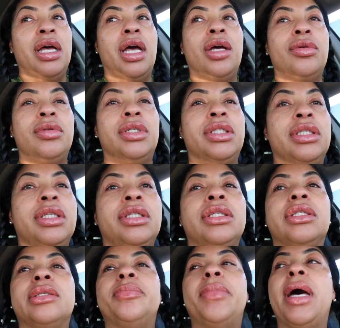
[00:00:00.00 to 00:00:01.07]
OG
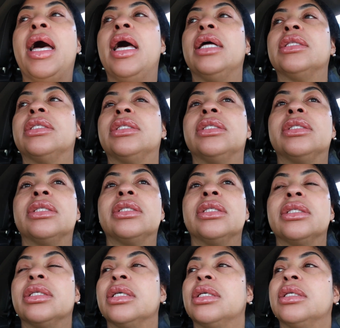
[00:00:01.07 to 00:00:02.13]
spots
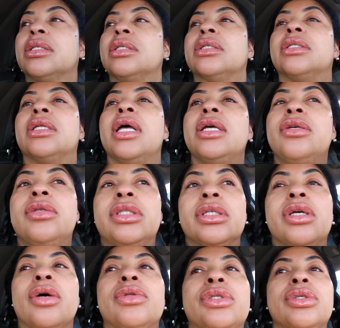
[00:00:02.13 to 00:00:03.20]
that I used to
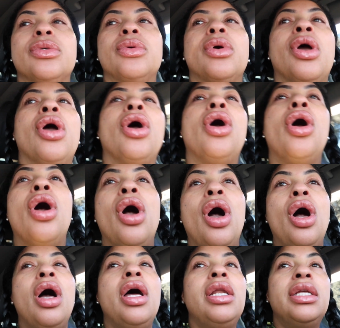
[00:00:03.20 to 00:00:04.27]
go to
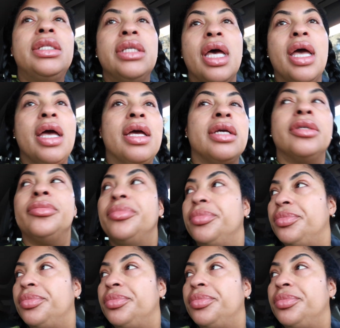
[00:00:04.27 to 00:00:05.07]
all the time,